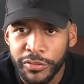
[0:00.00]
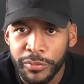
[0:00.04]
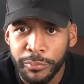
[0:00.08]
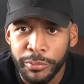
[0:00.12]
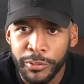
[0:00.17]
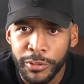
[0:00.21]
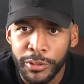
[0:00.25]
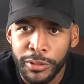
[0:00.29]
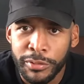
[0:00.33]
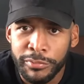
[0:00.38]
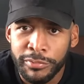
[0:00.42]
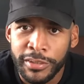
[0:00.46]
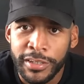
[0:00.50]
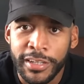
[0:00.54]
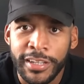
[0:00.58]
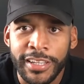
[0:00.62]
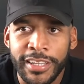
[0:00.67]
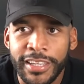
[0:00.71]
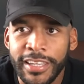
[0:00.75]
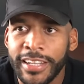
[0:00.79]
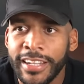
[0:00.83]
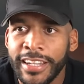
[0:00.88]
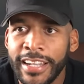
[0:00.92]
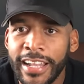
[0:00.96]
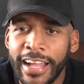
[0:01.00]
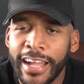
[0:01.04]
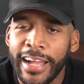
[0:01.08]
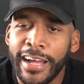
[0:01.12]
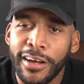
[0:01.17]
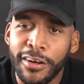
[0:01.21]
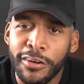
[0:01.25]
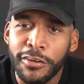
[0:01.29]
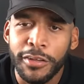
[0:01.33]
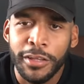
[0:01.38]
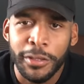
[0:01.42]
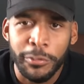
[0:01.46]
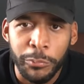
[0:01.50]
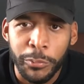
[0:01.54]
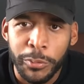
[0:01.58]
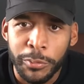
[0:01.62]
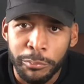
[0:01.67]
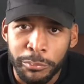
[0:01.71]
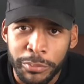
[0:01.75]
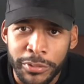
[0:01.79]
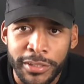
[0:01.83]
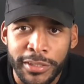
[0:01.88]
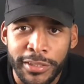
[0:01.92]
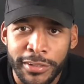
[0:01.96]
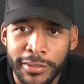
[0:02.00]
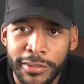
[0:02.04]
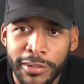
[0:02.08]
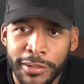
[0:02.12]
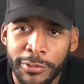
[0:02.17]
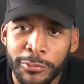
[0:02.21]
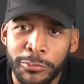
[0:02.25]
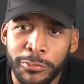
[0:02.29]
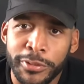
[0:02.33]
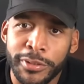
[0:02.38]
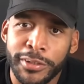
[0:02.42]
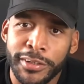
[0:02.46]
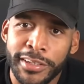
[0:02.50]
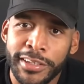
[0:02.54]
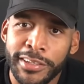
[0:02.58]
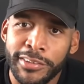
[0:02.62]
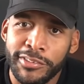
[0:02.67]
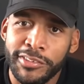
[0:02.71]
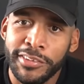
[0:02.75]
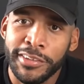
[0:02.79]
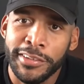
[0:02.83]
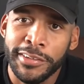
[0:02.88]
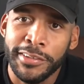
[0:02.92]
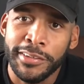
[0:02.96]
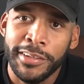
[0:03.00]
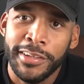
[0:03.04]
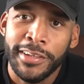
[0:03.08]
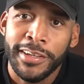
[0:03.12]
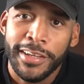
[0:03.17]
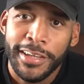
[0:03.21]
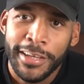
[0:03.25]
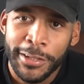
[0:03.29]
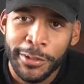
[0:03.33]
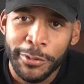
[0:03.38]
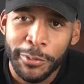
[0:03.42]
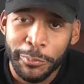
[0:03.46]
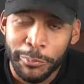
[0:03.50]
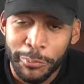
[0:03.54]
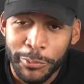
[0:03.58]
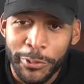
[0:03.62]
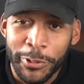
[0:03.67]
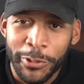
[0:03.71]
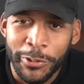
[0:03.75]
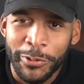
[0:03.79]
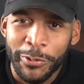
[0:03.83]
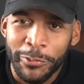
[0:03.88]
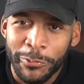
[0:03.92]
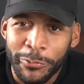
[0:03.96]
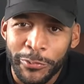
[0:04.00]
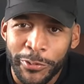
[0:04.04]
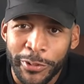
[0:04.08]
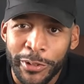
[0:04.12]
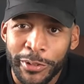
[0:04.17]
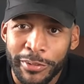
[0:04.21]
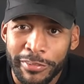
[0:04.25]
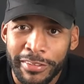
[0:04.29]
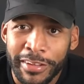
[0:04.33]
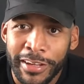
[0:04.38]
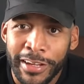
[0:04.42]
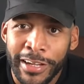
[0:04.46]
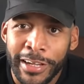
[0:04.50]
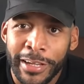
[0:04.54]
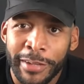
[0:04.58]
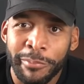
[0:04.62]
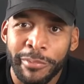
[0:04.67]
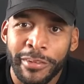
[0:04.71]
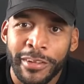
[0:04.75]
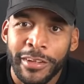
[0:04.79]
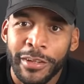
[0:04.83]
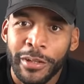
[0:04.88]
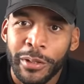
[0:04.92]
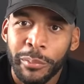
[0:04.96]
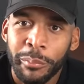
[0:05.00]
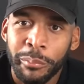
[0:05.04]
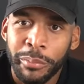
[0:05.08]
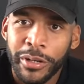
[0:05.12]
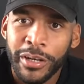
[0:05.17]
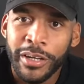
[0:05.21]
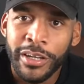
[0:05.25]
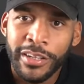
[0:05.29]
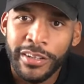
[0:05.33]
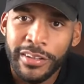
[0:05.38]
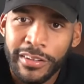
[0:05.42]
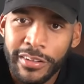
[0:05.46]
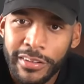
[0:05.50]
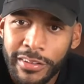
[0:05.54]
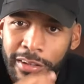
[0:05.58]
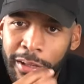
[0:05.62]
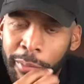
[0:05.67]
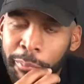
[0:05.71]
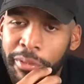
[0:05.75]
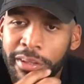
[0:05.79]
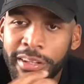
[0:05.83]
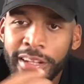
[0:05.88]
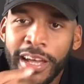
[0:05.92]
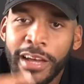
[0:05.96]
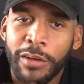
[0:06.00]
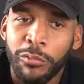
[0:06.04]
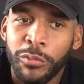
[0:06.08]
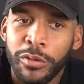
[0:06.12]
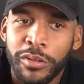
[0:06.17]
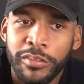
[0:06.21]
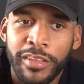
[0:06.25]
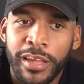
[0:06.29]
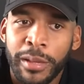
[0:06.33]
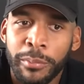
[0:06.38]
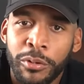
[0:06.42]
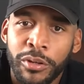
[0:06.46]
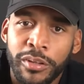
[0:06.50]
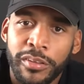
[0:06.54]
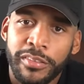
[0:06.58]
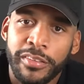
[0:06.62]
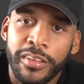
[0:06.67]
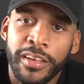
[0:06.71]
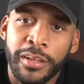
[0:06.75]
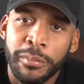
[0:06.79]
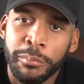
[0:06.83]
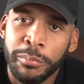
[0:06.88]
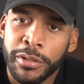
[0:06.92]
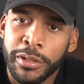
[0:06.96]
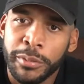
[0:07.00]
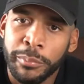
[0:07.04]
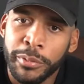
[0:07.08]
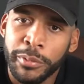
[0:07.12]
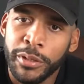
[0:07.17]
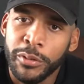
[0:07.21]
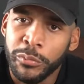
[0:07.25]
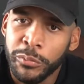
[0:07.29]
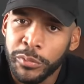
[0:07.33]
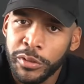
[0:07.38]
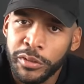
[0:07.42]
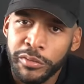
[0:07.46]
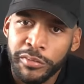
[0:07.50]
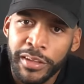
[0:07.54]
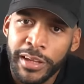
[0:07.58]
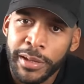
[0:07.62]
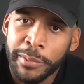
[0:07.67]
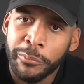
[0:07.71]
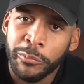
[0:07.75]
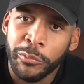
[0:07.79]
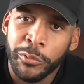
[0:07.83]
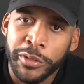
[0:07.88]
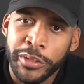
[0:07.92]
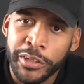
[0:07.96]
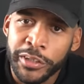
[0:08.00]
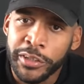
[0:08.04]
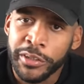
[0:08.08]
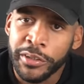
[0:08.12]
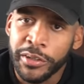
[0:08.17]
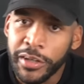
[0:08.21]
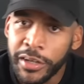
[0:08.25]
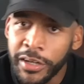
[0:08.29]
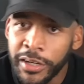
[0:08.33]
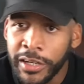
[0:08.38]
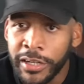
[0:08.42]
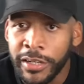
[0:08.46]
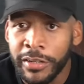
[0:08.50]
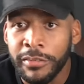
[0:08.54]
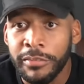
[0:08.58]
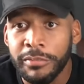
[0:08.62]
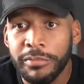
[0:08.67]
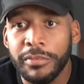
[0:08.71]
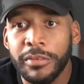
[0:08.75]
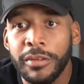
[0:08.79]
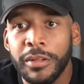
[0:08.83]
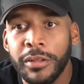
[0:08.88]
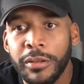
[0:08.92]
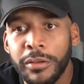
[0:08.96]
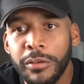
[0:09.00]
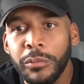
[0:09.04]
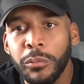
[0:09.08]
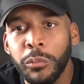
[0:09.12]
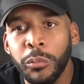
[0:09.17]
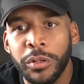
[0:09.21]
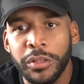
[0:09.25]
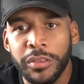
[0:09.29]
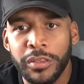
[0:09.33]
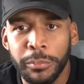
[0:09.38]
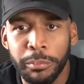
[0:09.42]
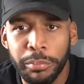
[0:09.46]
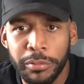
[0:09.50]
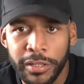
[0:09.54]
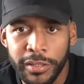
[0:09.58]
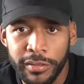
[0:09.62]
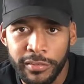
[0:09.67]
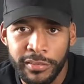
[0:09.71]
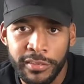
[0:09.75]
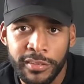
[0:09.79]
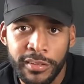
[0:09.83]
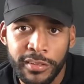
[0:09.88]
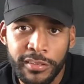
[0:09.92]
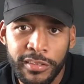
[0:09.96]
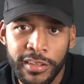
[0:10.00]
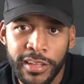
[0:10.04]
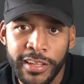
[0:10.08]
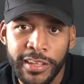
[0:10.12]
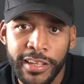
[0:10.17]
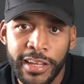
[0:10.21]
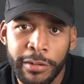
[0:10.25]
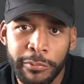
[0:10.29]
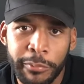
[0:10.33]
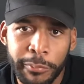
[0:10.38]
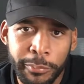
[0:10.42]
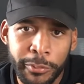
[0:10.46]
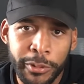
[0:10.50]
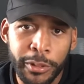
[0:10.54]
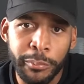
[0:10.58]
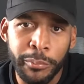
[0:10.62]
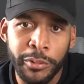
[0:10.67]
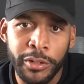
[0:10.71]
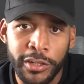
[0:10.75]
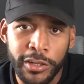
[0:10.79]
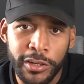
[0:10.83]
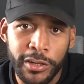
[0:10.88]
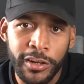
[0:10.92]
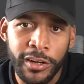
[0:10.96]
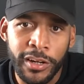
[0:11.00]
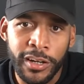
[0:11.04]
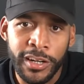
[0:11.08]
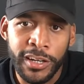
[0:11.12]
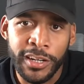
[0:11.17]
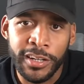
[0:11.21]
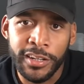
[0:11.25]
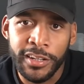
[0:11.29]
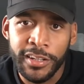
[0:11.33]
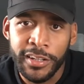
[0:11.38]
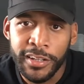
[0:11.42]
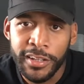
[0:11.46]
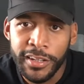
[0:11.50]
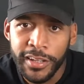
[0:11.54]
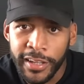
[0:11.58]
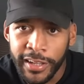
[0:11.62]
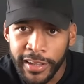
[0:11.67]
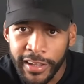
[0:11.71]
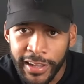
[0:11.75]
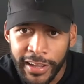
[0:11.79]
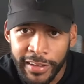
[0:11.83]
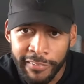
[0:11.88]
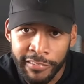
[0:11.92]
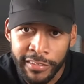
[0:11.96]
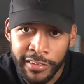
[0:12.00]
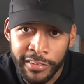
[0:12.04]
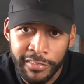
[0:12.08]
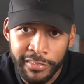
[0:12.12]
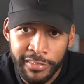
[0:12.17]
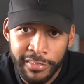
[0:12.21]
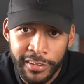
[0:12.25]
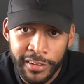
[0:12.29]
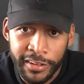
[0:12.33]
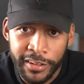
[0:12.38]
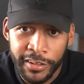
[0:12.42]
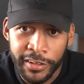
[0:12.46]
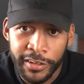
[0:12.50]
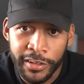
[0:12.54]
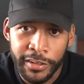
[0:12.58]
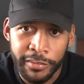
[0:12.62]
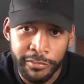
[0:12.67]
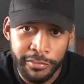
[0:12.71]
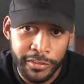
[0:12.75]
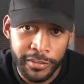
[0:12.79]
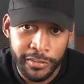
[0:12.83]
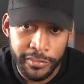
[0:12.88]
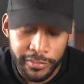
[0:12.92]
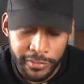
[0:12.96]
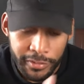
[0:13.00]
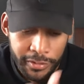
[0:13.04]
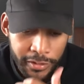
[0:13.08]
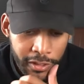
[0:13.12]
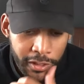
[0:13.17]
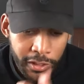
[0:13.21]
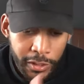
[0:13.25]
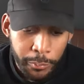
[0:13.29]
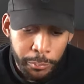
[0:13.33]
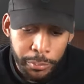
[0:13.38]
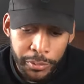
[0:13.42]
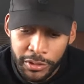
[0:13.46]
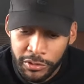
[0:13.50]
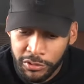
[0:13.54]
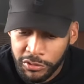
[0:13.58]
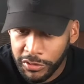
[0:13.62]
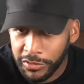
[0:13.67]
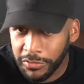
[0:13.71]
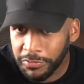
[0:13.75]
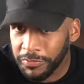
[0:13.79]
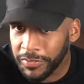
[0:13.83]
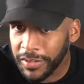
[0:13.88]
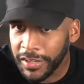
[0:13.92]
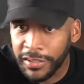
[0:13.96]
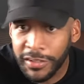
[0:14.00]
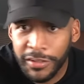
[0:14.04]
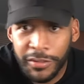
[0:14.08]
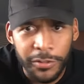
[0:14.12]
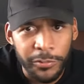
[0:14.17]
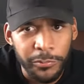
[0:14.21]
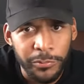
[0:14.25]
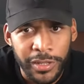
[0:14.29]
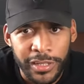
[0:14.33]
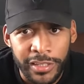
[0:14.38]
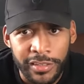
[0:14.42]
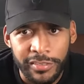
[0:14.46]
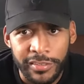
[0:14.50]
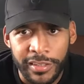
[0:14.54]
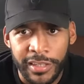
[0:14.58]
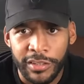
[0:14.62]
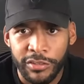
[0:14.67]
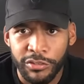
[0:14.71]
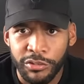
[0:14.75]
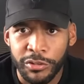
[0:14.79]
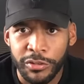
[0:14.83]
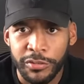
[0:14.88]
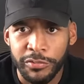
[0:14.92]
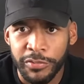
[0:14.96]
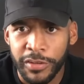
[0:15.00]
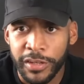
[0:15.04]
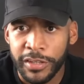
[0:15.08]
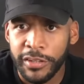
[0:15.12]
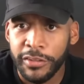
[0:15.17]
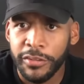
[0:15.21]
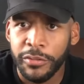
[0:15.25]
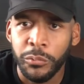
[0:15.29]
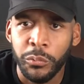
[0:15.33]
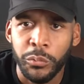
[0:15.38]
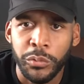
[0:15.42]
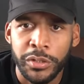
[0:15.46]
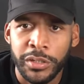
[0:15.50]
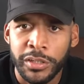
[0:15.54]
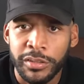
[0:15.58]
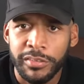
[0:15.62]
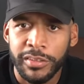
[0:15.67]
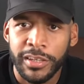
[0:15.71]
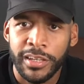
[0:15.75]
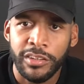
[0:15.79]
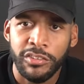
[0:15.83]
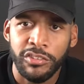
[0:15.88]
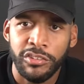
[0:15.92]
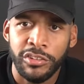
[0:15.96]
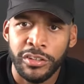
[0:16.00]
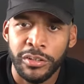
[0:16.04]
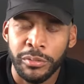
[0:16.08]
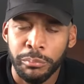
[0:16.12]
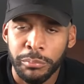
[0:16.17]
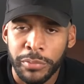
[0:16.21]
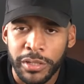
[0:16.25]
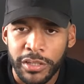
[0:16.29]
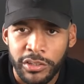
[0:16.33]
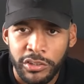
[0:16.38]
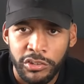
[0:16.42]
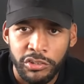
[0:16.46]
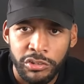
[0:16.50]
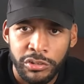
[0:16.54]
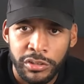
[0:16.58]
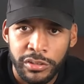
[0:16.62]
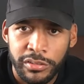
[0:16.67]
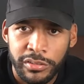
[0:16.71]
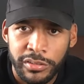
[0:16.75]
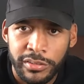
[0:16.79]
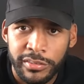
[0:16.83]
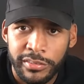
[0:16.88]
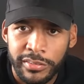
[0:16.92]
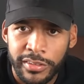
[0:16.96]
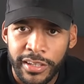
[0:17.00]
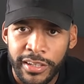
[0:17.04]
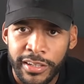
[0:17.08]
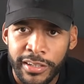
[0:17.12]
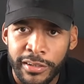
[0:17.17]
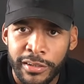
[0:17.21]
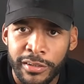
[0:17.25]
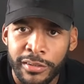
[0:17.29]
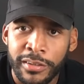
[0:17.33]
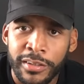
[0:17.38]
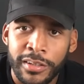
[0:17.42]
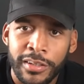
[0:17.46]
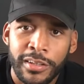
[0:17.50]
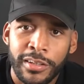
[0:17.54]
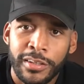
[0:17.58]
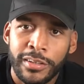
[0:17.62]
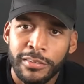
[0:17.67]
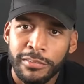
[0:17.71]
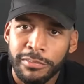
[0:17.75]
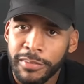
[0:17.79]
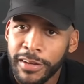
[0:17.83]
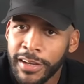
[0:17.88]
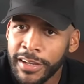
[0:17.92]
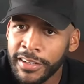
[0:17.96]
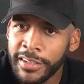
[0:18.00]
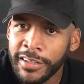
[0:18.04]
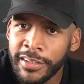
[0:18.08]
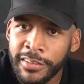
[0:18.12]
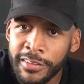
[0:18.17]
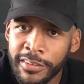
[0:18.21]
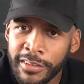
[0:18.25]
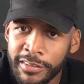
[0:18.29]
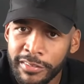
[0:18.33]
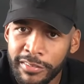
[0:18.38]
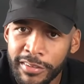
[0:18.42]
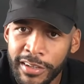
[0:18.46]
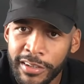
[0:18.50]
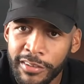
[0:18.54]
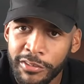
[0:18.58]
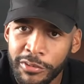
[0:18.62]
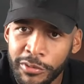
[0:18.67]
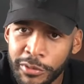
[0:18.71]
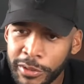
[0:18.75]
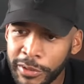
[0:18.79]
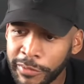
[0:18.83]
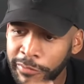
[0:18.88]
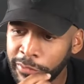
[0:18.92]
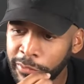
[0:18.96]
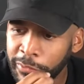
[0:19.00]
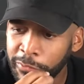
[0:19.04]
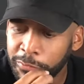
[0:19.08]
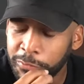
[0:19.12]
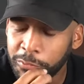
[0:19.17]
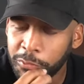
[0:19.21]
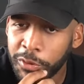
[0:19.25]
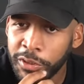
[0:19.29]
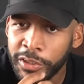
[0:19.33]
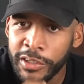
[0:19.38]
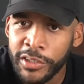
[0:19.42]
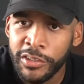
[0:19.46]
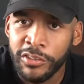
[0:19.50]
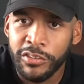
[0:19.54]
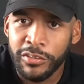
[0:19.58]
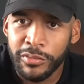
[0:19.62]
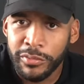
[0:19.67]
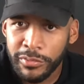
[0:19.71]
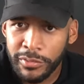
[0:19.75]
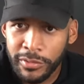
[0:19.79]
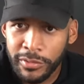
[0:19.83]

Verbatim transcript: to put over. Again, now it would be Unreal Engine and it'll be a real time, but I mean, not real time on set, but it'd be a real time render of what the place looked like. I would put him on a card and have the interior of his, but just finding the right textures, finding the wood texture, making sure it's to scale, finding the texture of the fridge.